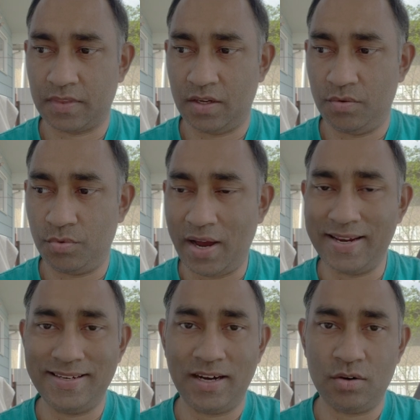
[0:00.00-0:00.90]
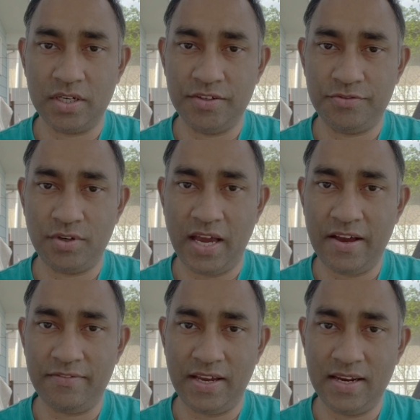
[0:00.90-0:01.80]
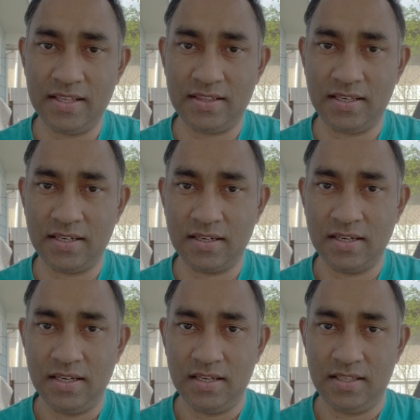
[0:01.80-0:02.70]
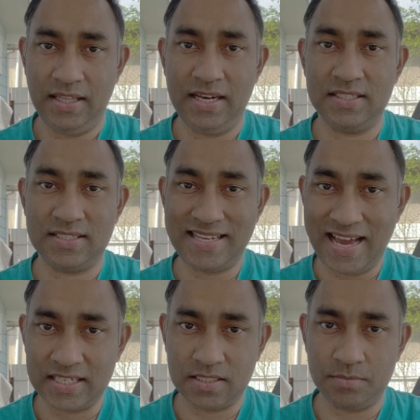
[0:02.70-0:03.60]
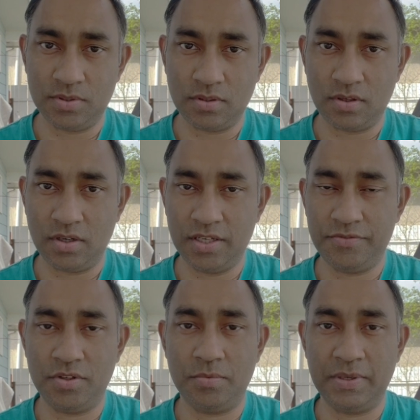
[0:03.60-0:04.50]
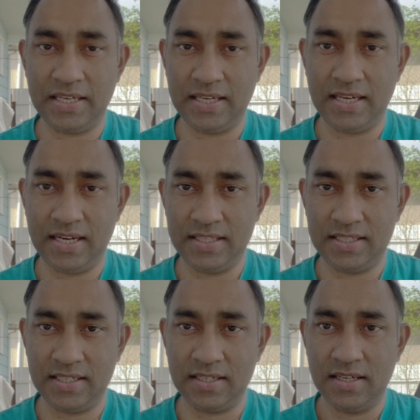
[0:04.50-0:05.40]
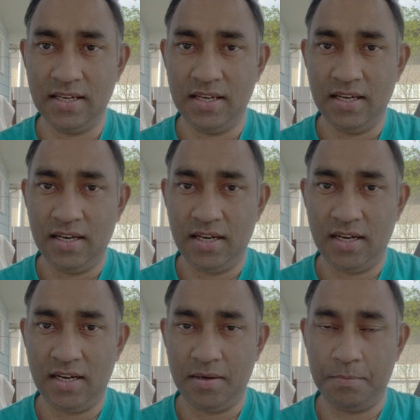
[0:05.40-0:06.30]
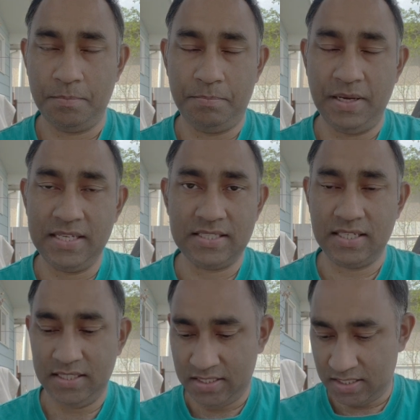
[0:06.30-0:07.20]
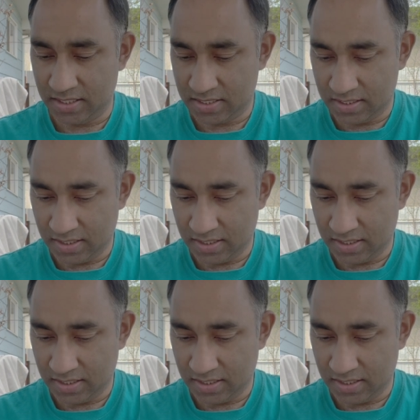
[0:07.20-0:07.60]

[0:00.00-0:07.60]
write down if you have anything that is taxable or if you're bringing anything. Basically, just